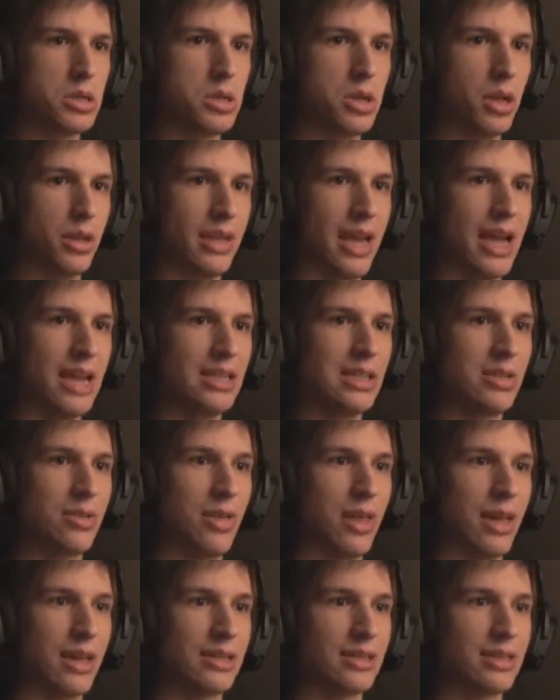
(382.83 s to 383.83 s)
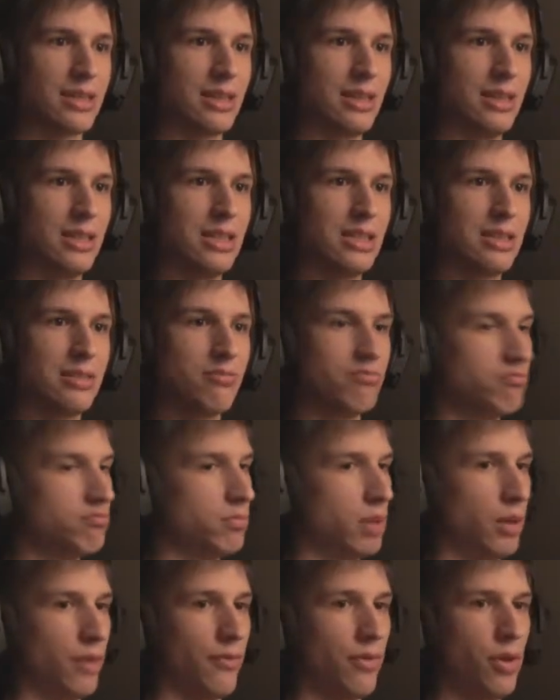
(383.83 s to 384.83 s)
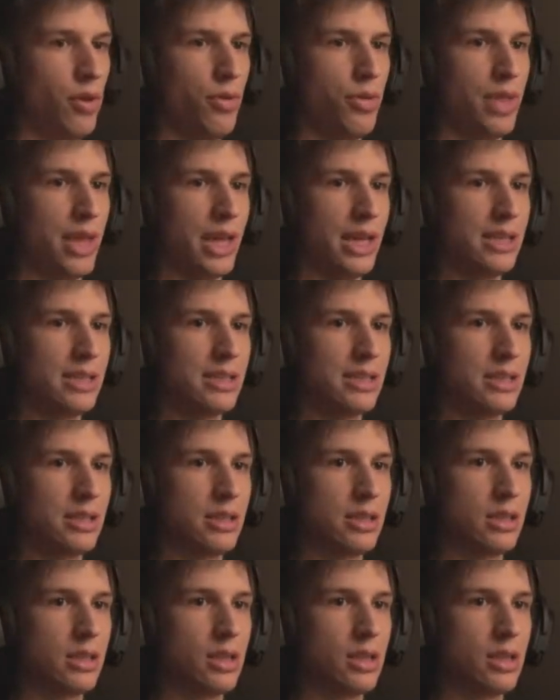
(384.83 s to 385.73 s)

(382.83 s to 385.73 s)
Not nice things, that is, but a few things.